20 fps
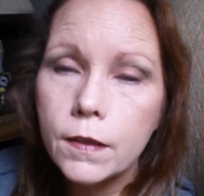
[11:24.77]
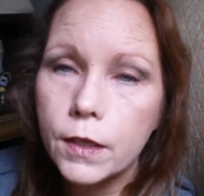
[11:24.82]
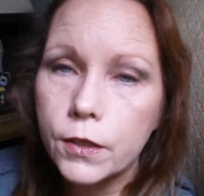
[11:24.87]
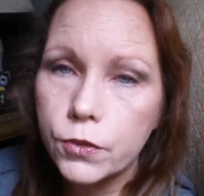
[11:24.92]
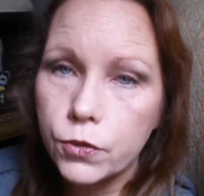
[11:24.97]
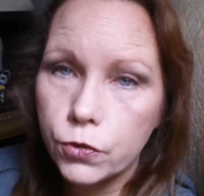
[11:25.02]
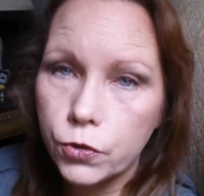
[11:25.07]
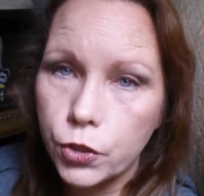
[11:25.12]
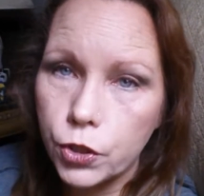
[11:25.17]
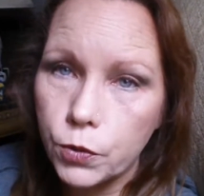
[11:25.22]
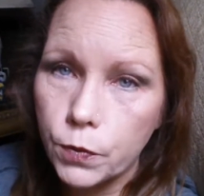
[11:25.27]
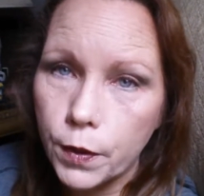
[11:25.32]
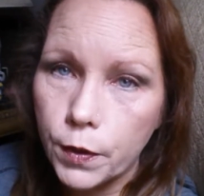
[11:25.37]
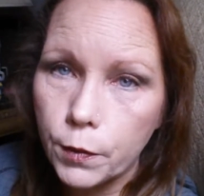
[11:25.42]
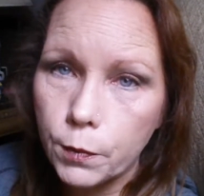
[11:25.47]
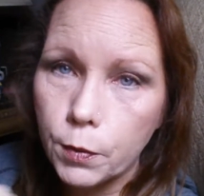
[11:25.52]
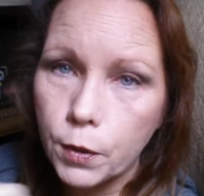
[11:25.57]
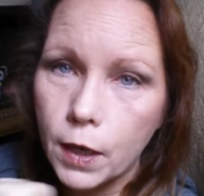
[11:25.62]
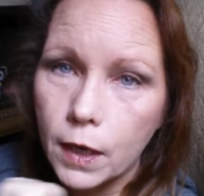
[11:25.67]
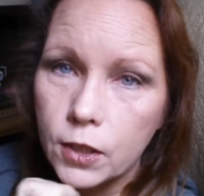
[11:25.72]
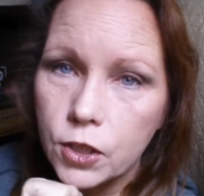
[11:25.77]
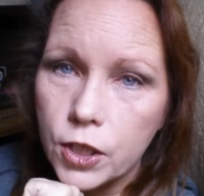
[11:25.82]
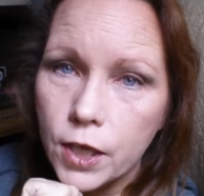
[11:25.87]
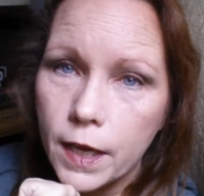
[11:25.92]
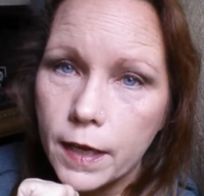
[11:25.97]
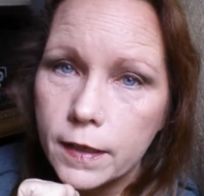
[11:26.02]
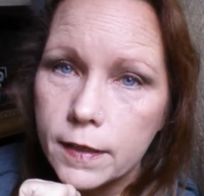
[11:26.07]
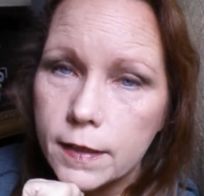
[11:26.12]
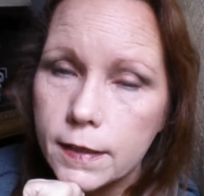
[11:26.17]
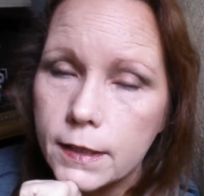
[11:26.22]
those are two other
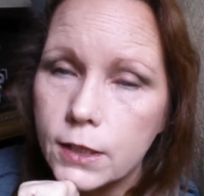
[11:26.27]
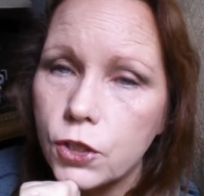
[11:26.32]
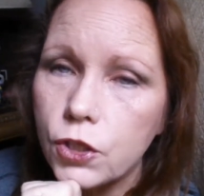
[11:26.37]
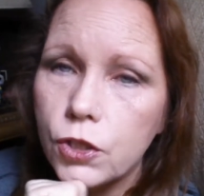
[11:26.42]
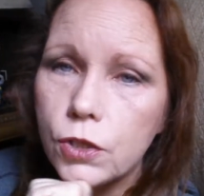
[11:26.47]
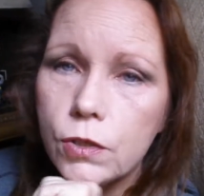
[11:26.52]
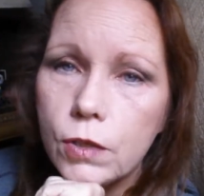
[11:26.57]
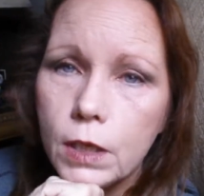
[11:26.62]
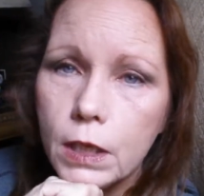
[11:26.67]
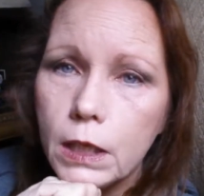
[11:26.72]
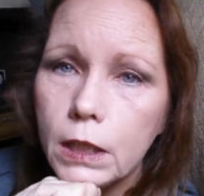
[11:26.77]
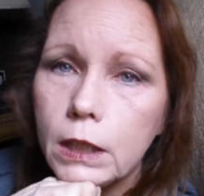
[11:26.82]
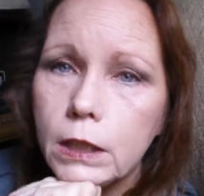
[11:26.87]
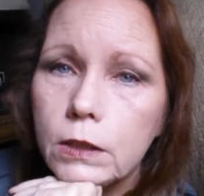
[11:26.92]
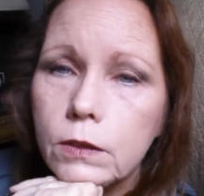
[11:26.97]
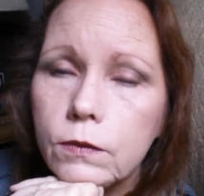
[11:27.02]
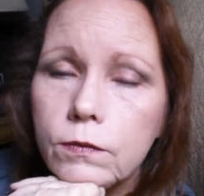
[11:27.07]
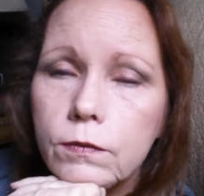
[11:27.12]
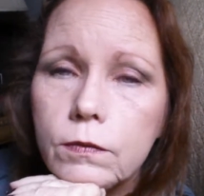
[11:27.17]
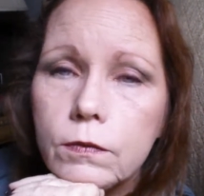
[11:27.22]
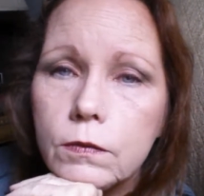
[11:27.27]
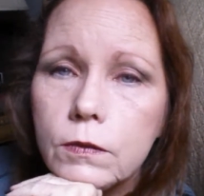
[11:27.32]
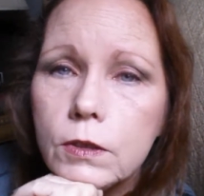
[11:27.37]
projects that you can